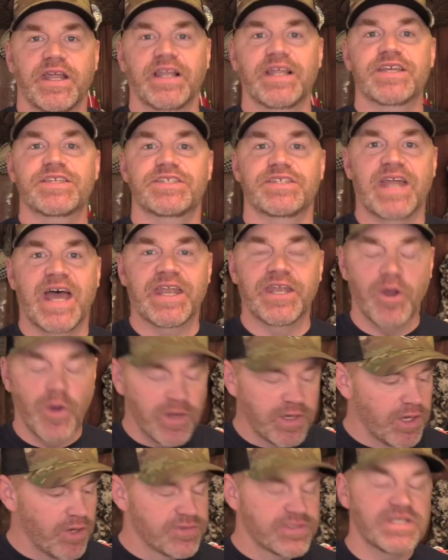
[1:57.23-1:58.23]
Now, listen, I
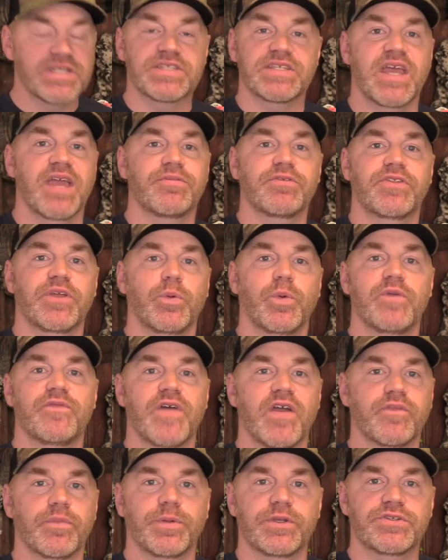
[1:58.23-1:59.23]
know it goes against everything
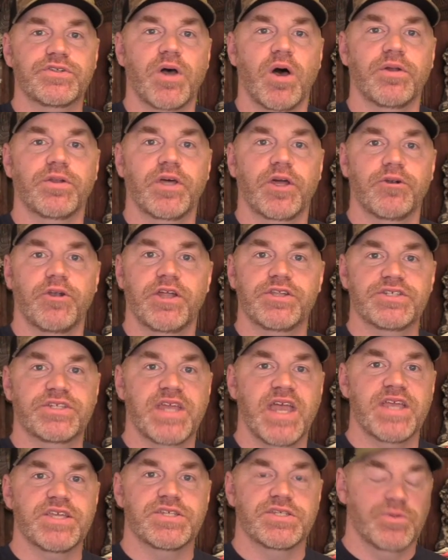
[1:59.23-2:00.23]
we've ever been taught in hunter
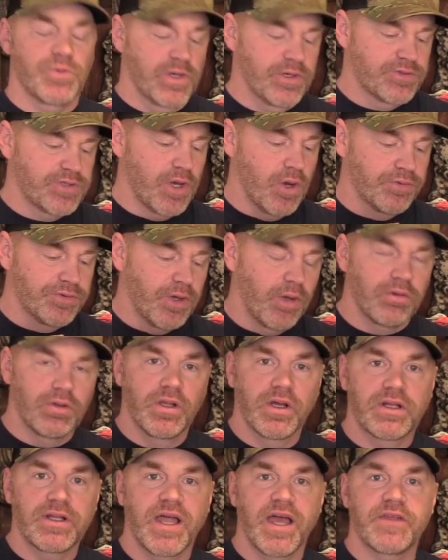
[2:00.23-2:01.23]
education. We were told don't
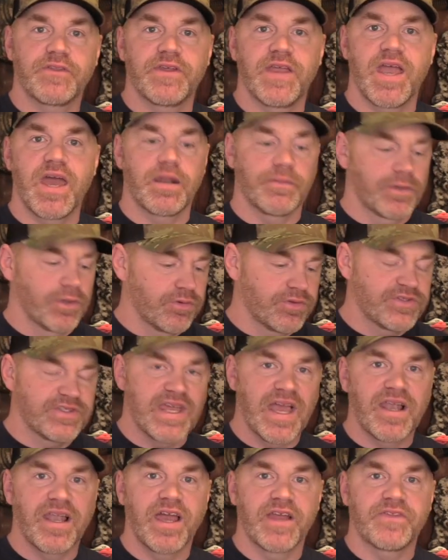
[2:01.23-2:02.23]
look like the animal, don't
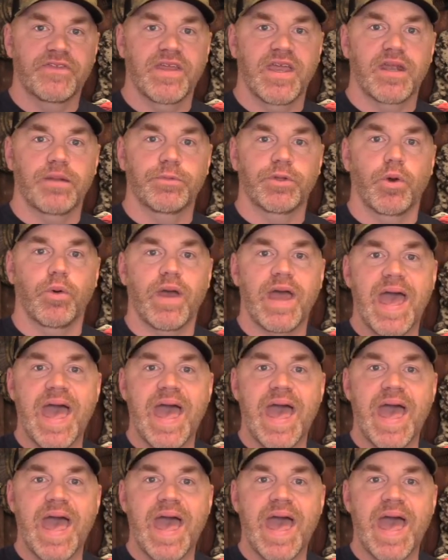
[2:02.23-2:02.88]
sound like the animal, don't